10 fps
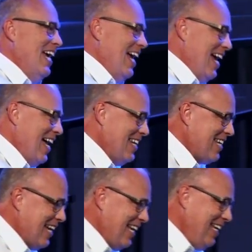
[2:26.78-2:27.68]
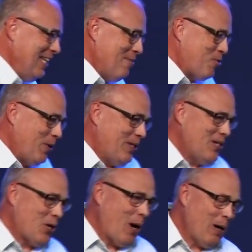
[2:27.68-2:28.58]
And uh, he lives with
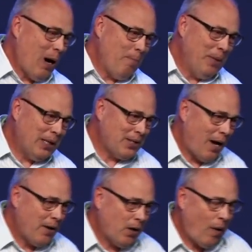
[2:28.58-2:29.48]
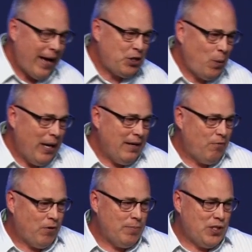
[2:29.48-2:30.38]
us. Our, our middle daughter graduated
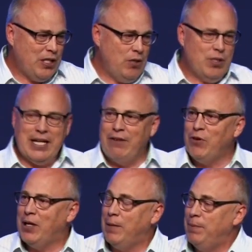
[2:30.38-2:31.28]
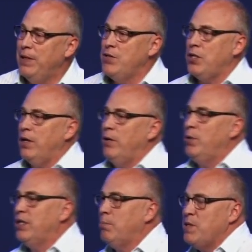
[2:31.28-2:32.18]
from CU Denver a couple years ago
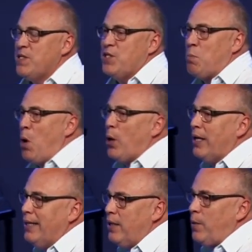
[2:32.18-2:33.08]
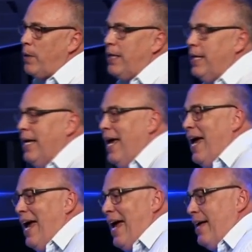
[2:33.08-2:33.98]
with a business marketing degree.
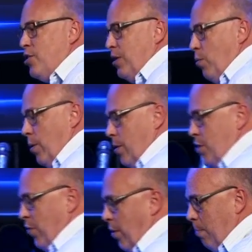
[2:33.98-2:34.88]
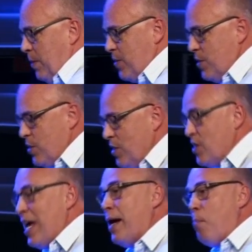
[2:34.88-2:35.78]
And she works for a business in
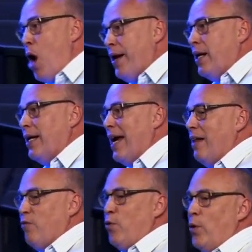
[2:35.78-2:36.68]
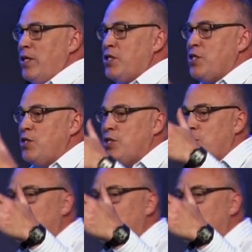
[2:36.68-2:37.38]
Santa Monica, California, just, just